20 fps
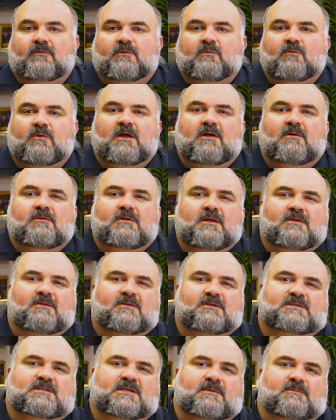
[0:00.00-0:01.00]
Well,
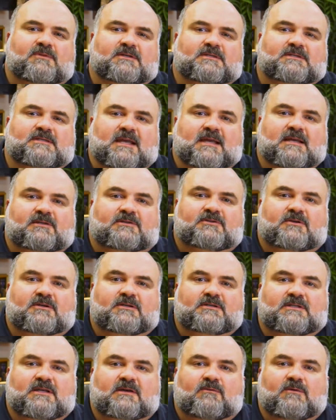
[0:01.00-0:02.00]
the simplest answer
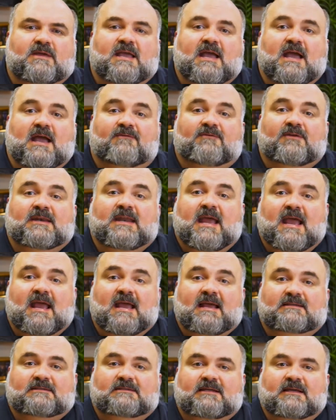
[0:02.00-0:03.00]
is that we have an
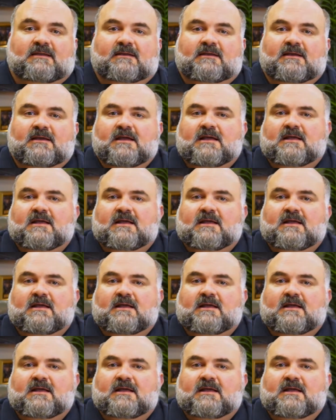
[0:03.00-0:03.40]
asset,